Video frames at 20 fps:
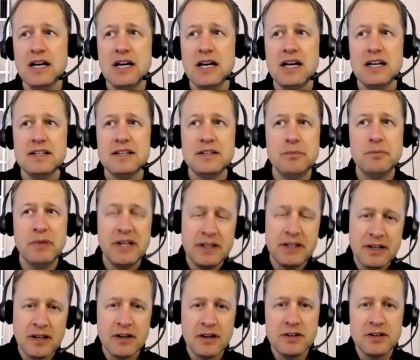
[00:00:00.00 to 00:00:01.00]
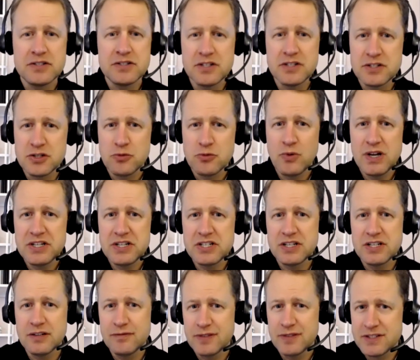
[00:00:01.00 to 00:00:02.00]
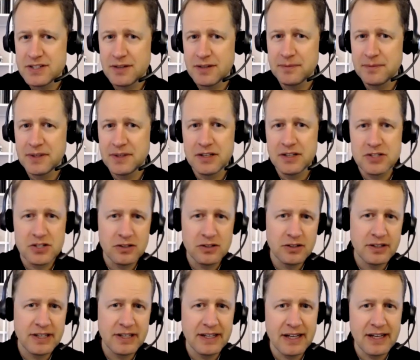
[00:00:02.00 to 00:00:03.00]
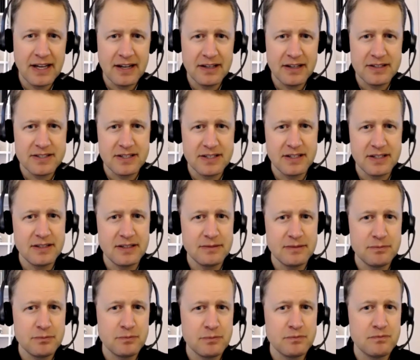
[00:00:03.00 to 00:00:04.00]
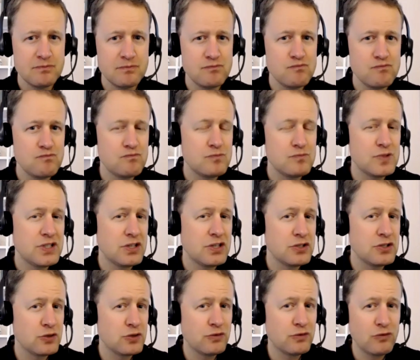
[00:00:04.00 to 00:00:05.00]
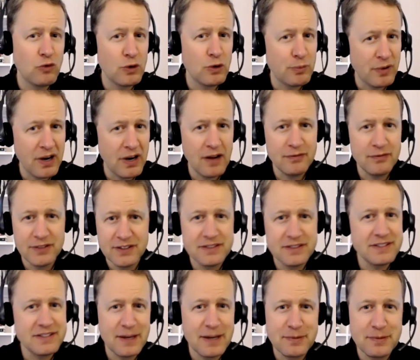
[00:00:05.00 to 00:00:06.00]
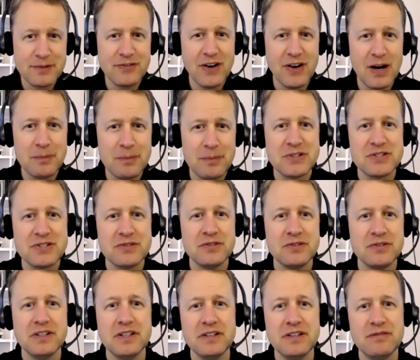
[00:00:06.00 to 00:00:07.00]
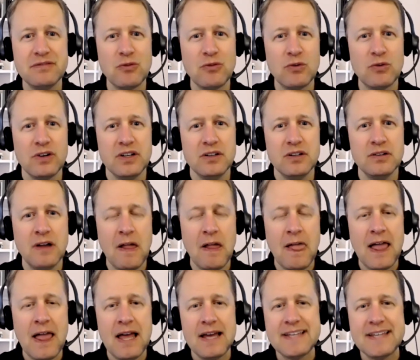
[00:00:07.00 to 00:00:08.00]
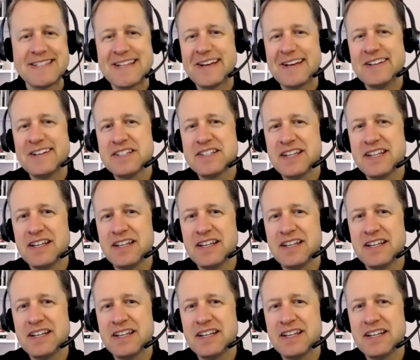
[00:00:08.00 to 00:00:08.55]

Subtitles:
depending on your situation, if it's something that you're looking at as a potential for-profit type of opportunity for you, is to understand if